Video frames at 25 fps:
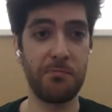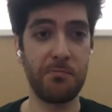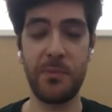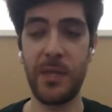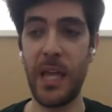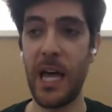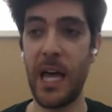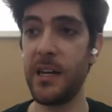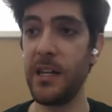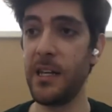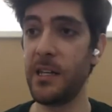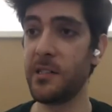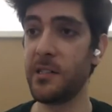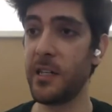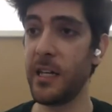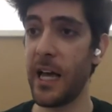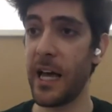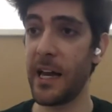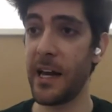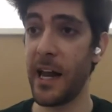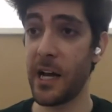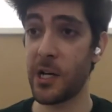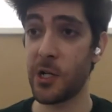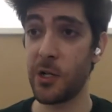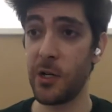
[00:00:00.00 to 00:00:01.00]
That was
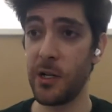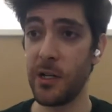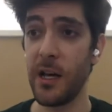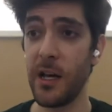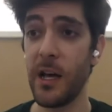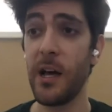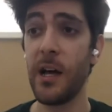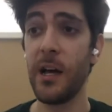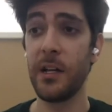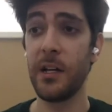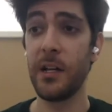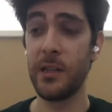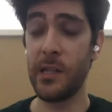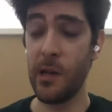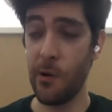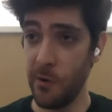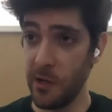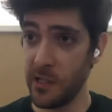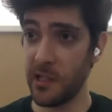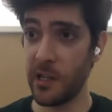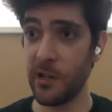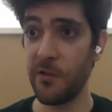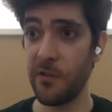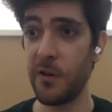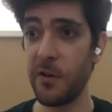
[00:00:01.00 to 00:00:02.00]
that easy. And actually,
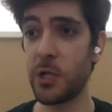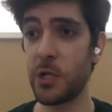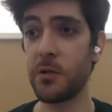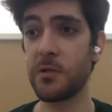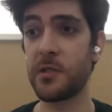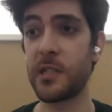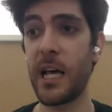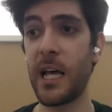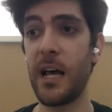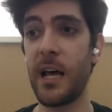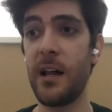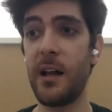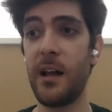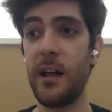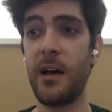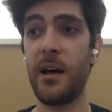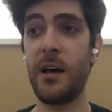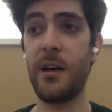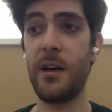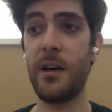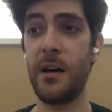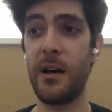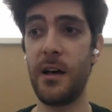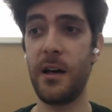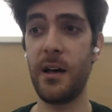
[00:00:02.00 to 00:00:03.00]
there is an official
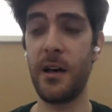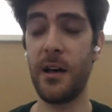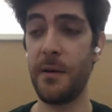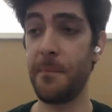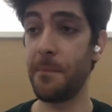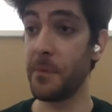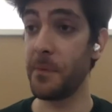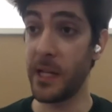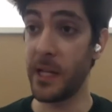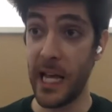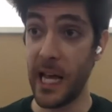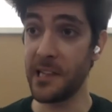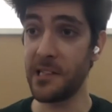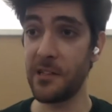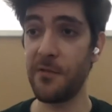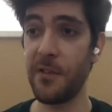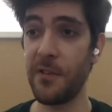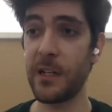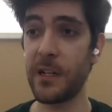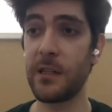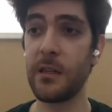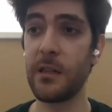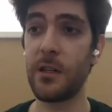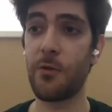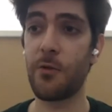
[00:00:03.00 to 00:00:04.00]
Scala
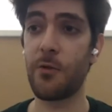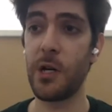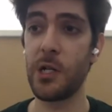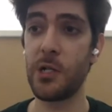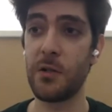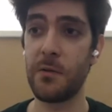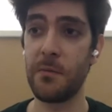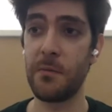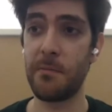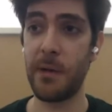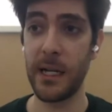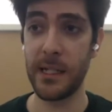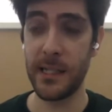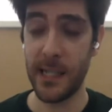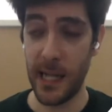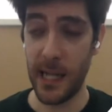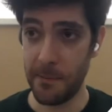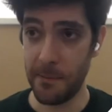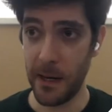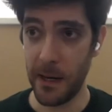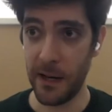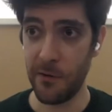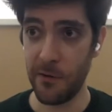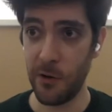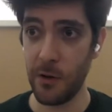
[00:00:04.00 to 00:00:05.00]
cat's effect
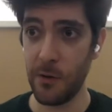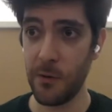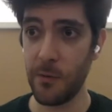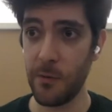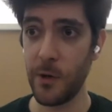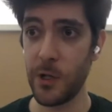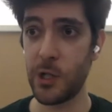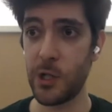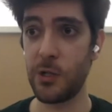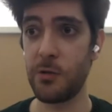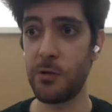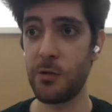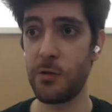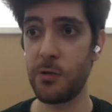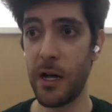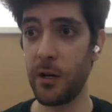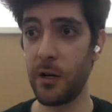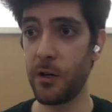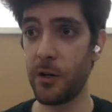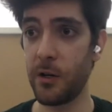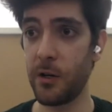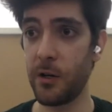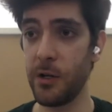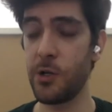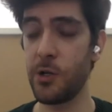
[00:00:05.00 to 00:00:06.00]
integration by type level,
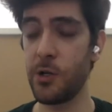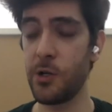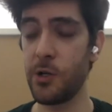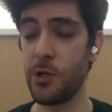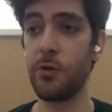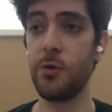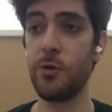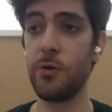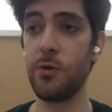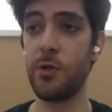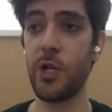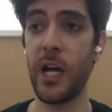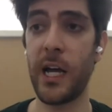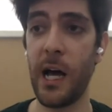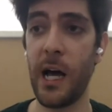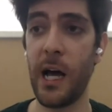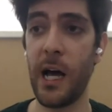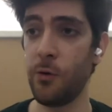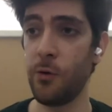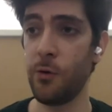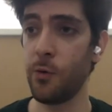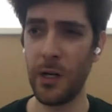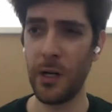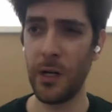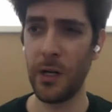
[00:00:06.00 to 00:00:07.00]
which I encourage you
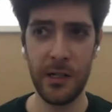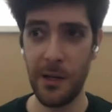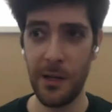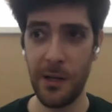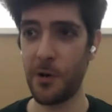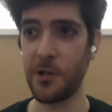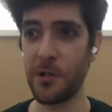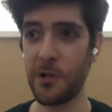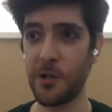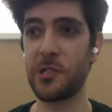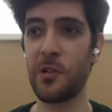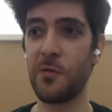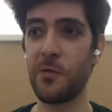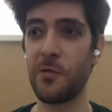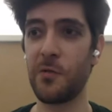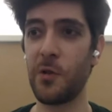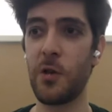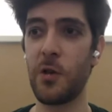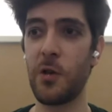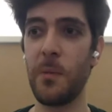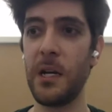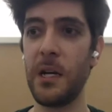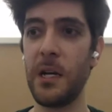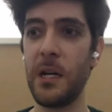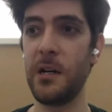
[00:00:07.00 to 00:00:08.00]
to check out. We're in the
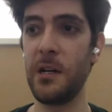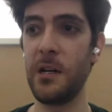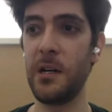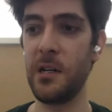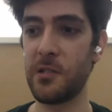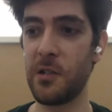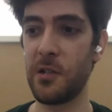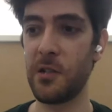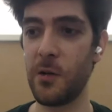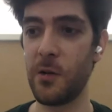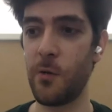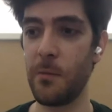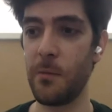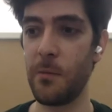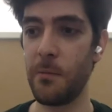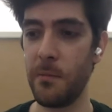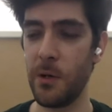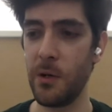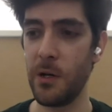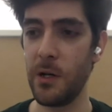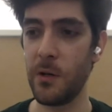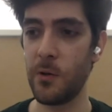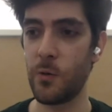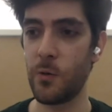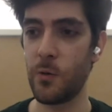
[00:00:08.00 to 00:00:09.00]
process of documenting this
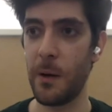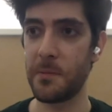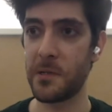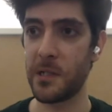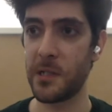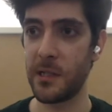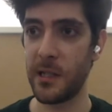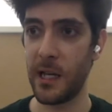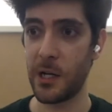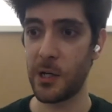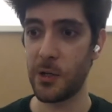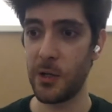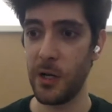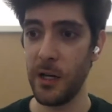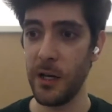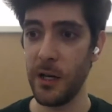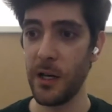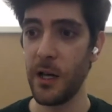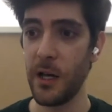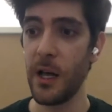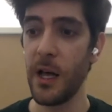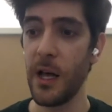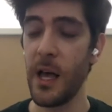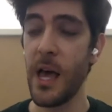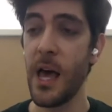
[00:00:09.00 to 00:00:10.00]
on the MUnit
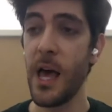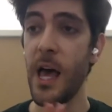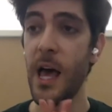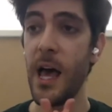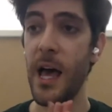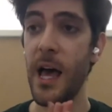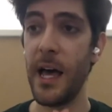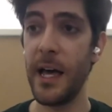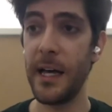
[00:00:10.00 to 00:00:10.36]
website, actually.